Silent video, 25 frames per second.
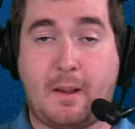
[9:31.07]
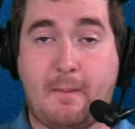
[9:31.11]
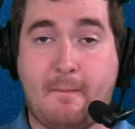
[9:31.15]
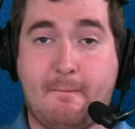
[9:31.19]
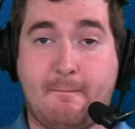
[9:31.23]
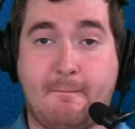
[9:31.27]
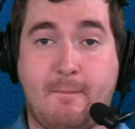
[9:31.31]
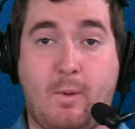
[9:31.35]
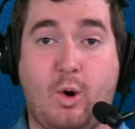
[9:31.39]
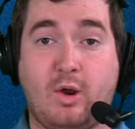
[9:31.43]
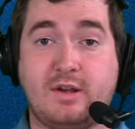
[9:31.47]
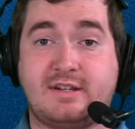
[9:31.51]

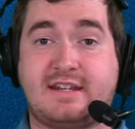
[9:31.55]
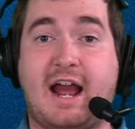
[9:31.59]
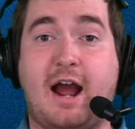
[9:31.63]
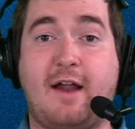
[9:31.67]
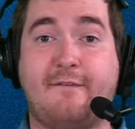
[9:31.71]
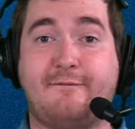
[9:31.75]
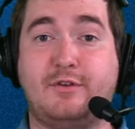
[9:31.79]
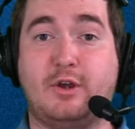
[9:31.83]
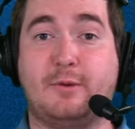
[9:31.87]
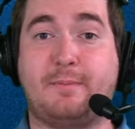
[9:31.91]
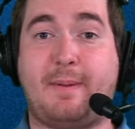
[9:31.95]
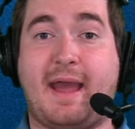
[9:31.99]
More
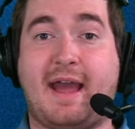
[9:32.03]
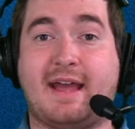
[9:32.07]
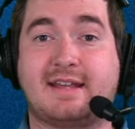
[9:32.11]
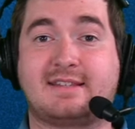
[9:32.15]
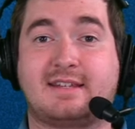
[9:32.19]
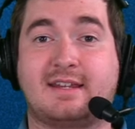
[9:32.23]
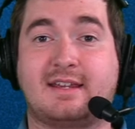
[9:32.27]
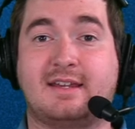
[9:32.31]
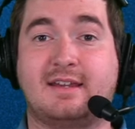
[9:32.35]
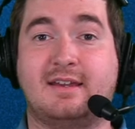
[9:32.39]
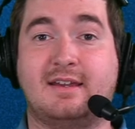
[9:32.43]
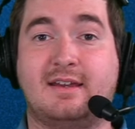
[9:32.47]
downfield
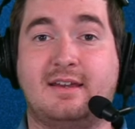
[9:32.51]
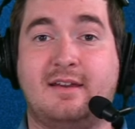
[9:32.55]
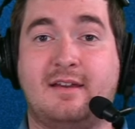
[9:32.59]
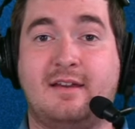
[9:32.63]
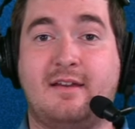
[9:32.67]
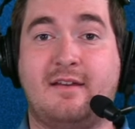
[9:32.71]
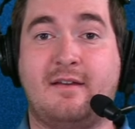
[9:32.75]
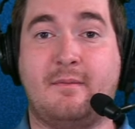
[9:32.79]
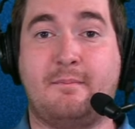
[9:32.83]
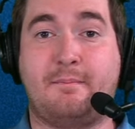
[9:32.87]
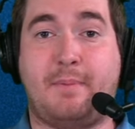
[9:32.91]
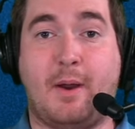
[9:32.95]
passing.
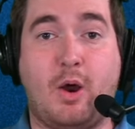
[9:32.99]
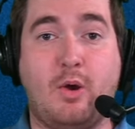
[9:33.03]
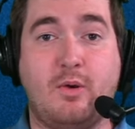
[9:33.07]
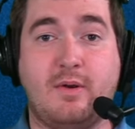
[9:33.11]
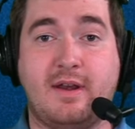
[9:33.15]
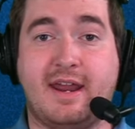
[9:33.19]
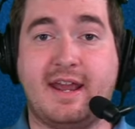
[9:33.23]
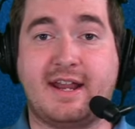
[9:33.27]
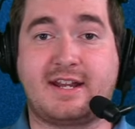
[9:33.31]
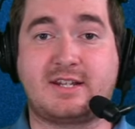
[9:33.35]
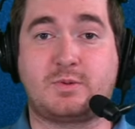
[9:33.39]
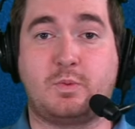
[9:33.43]
Bo
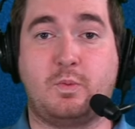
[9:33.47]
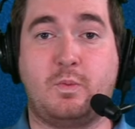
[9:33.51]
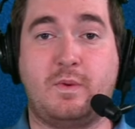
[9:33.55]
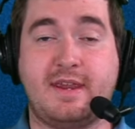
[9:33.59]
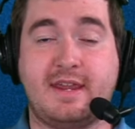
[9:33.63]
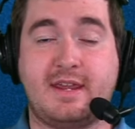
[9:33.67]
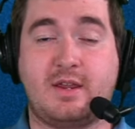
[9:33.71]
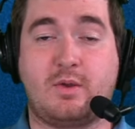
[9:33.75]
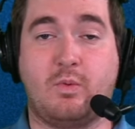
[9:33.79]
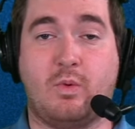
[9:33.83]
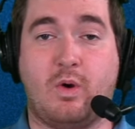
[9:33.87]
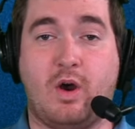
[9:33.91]
Nix
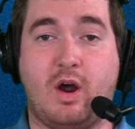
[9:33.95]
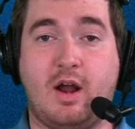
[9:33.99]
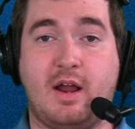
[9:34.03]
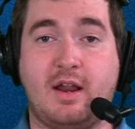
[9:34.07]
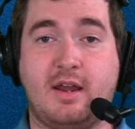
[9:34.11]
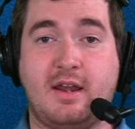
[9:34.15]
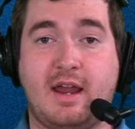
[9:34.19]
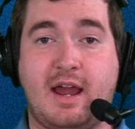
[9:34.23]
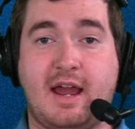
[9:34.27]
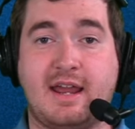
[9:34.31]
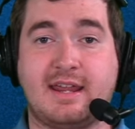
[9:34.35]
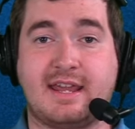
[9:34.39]
week
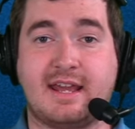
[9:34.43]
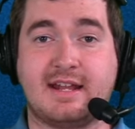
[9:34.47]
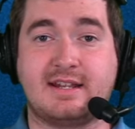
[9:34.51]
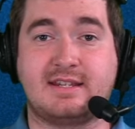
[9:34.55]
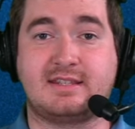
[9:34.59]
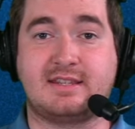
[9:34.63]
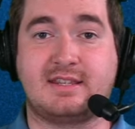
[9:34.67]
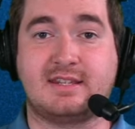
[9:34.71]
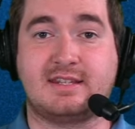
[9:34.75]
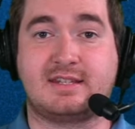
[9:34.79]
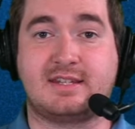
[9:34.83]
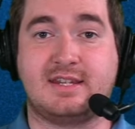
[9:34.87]
one
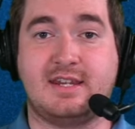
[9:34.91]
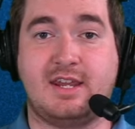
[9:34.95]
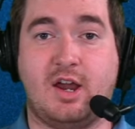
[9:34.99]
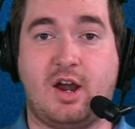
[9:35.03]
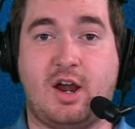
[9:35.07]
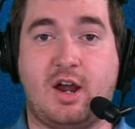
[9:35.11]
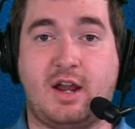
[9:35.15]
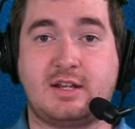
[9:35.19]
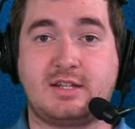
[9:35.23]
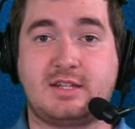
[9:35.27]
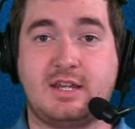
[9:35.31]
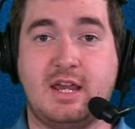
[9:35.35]
against the
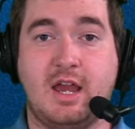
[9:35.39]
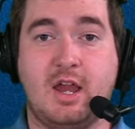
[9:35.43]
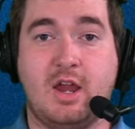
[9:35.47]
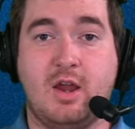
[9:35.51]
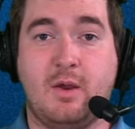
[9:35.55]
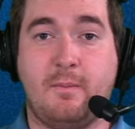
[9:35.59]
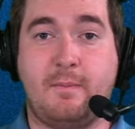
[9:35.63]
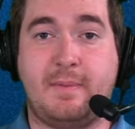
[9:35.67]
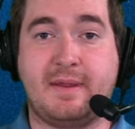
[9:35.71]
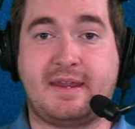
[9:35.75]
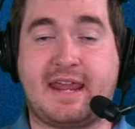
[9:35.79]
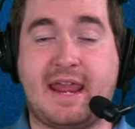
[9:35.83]
Seahawks
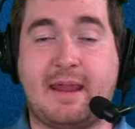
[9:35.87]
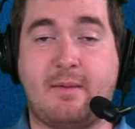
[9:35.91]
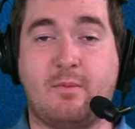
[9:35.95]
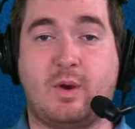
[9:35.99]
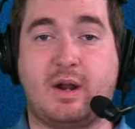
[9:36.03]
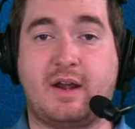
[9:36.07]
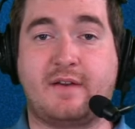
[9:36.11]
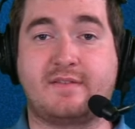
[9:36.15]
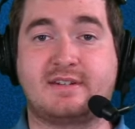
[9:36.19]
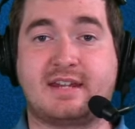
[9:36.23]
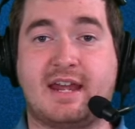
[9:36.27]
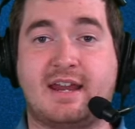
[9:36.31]
became
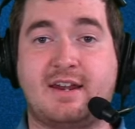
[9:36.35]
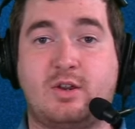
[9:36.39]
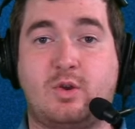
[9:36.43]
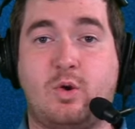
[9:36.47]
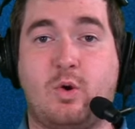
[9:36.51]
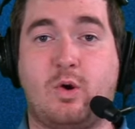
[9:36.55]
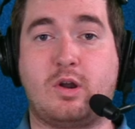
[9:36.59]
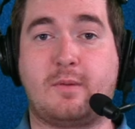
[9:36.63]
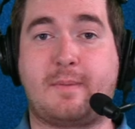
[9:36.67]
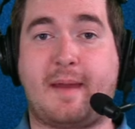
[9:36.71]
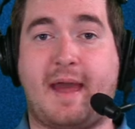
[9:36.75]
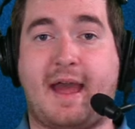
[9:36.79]
one of 10
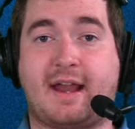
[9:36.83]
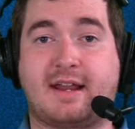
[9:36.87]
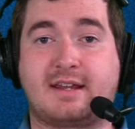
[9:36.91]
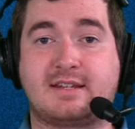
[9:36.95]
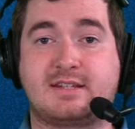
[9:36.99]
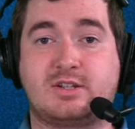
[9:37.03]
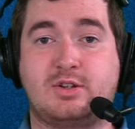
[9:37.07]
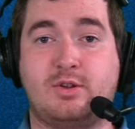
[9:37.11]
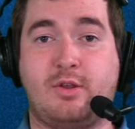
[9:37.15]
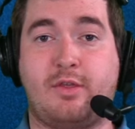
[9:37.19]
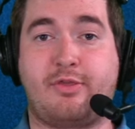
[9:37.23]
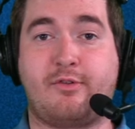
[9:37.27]
quarterbacks
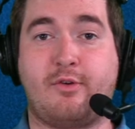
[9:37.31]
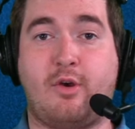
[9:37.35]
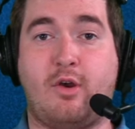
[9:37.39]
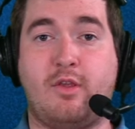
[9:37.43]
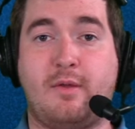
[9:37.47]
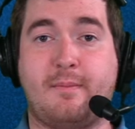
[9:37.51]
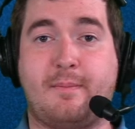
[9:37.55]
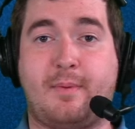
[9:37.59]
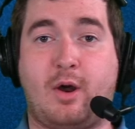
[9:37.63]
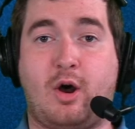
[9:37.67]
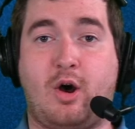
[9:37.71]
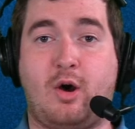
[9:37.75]
to throw the
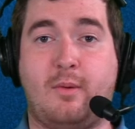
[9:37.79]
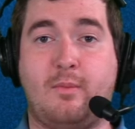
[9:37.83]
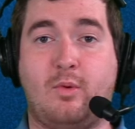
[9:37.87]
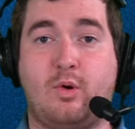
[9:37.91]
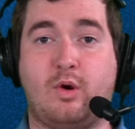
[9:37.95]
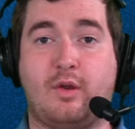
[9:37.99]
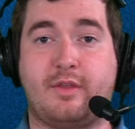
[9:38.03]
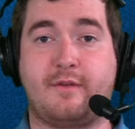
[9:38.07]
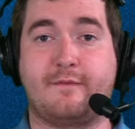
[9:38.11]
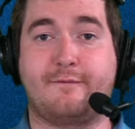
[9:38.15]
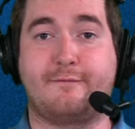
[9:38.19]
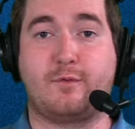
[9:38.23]
ball
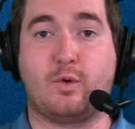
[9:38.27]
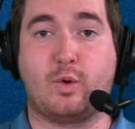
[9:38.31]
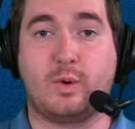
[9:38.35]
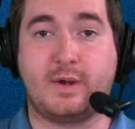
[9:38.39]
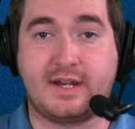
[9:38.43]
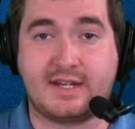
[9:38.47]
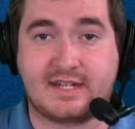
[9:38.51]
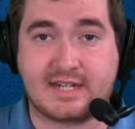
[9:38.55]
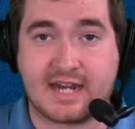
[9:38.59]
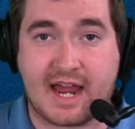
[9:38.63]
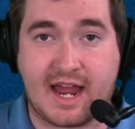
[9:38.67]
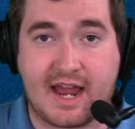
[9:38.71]
more than 40
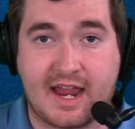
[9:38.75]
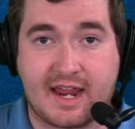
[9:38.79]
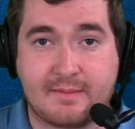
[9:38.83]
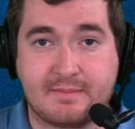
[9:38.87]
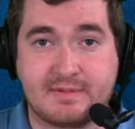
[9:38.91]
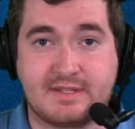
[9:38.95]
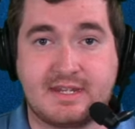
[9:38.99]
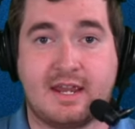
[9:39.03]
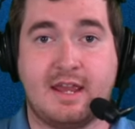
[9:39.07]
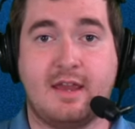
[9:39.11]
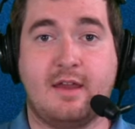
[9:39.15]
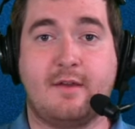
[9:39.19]

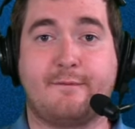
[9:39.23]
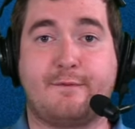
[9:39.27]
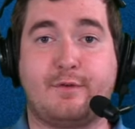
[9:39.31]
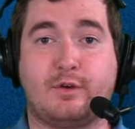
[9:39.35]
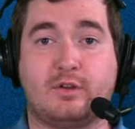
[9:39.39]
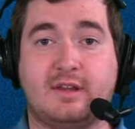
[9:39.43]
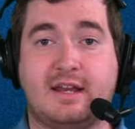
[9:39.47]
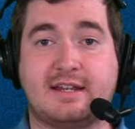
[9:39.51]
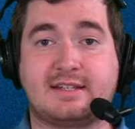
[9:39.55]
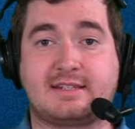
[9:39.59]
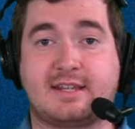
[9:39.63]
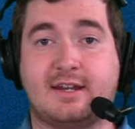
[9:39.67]
times for
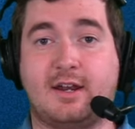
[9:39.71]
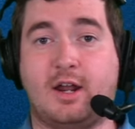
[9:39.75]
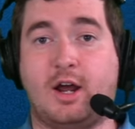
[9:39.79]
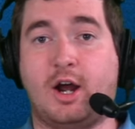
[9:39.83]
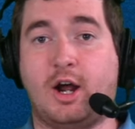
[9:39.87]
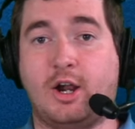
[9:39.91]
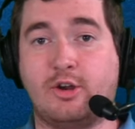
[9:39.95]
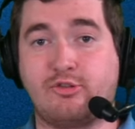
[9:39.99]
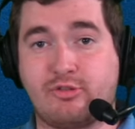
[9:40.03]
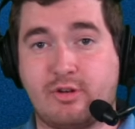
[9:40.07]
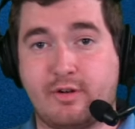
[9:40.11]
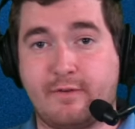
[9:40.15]
less than
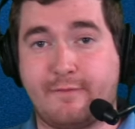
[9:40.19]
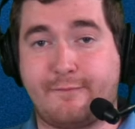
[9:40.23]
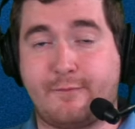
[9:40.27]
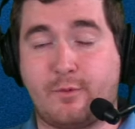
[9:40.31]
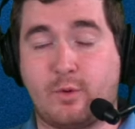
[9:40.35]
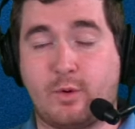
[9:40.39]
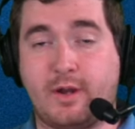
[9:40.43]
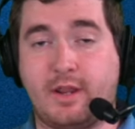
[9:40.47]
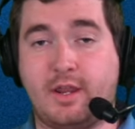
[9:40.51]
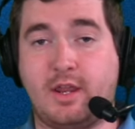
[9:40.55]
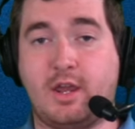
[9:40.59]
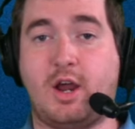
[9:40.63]

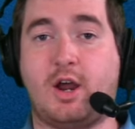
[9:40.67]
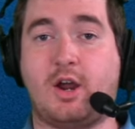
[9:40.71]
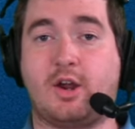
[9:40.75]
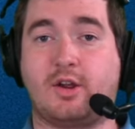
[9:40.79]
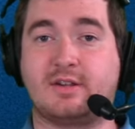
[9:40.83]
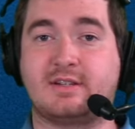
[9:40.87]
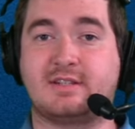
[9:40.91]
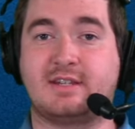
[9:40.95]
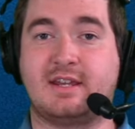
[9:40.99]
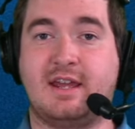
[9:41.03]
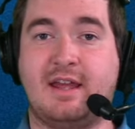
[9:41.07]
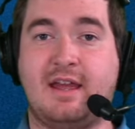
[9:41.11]
140
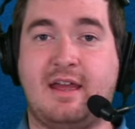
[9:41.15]
yards.